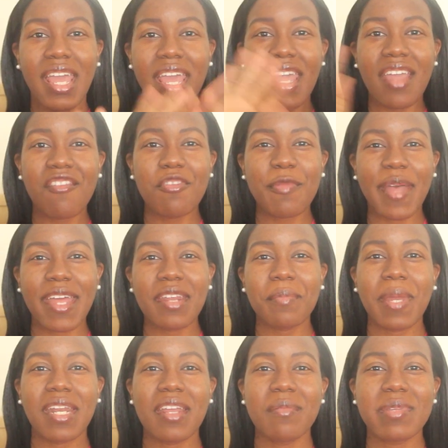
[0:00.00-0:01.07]
Hey everybody,
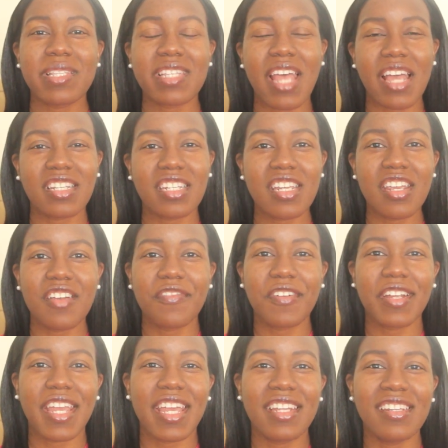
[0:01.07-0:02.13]
my name is Tasha here
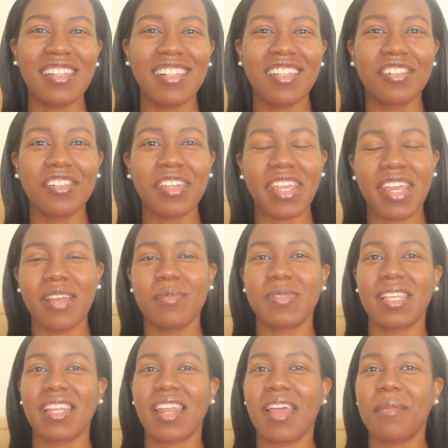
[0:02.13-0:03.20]
for Candy Little
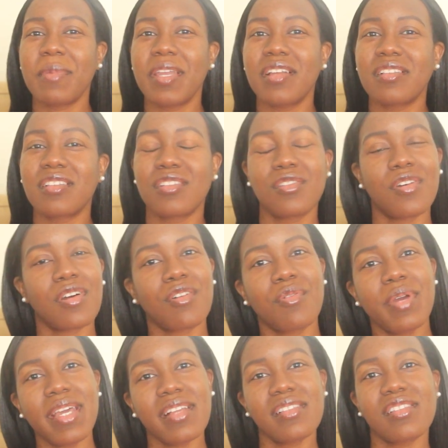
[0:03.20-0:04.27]
Yams, and I'm here to do a
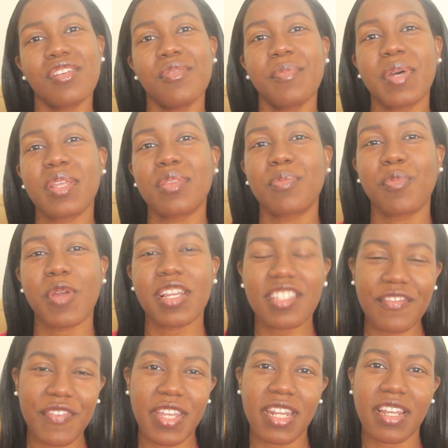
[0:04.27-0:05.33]
quick 2-month
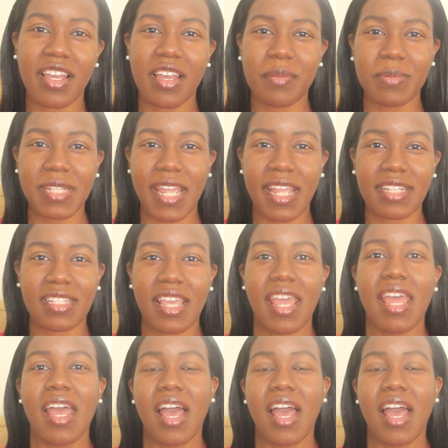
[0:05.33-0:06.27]
breastfeeding update.